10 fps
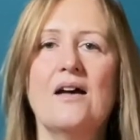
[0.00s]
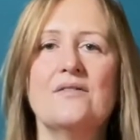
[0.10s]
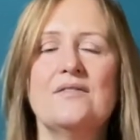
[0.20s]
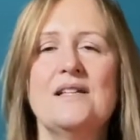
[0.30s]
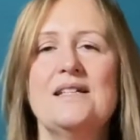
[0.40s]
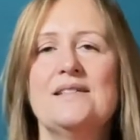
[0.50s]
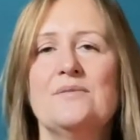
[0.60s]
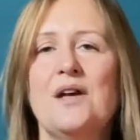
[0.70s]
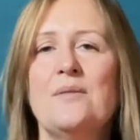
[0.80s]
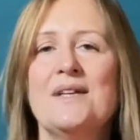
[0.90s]
feeling them
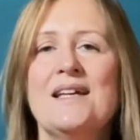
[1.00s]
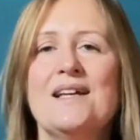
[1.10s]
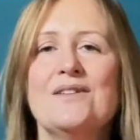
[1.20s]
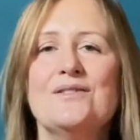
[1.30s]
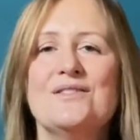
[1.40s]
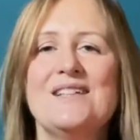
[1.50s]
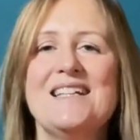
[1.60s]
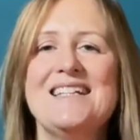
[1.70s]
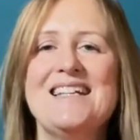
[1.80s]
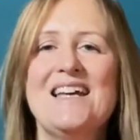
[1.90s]
coming out on
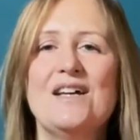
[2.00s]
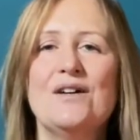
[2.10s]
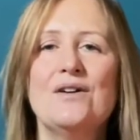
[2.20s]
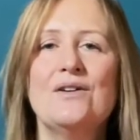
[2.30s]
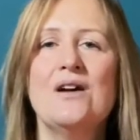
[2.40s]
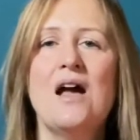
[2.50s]
the inhale,